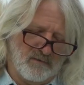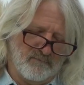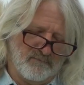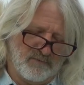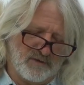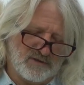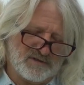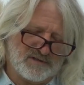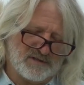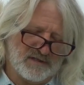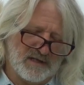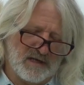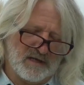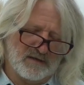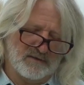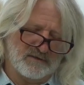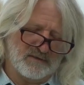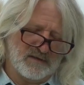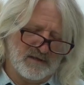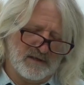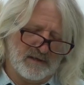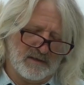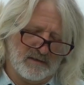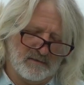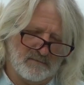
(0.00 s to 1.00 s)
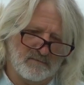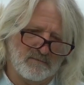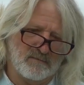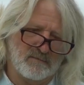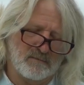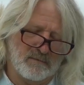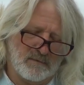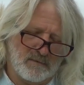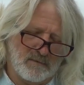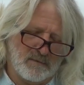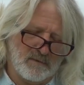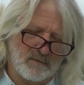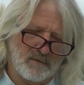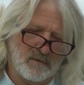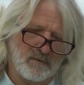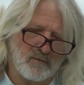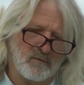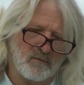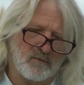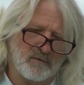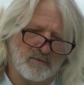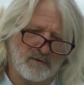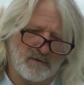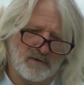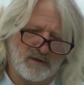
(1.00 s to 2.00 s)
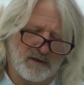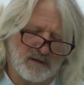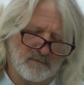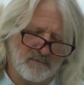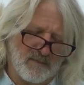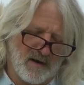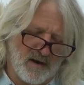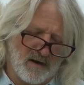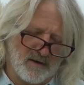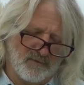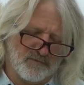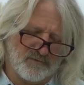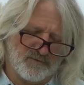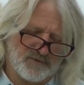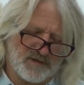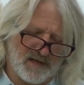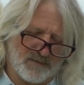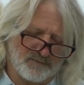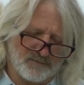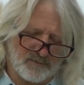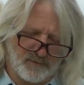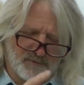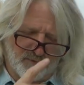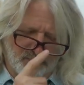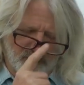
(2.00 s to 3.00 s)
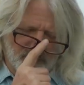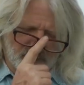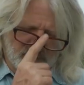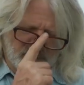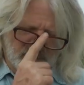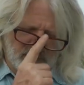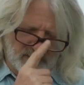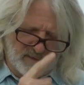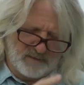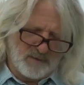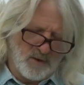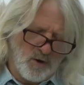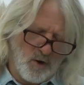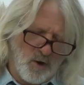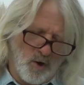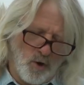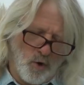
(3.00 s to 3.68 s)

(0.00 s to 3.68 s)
Verse 19, Nehemiah chapter 13.